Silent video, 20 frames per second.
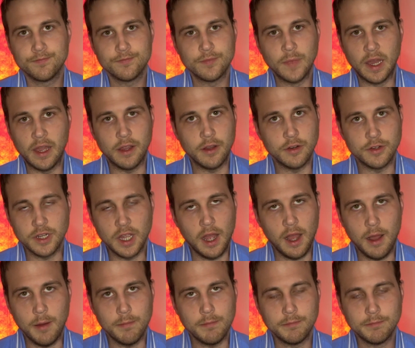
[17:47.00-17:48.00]
at your
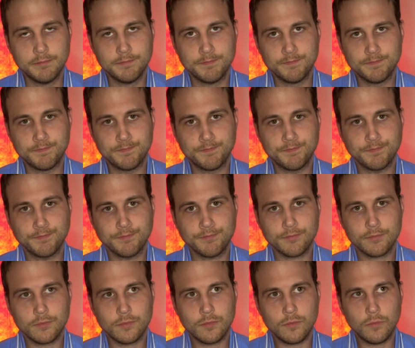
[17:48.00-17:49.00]
job,
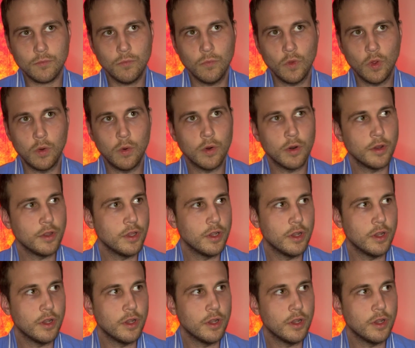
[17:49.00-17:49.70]
or,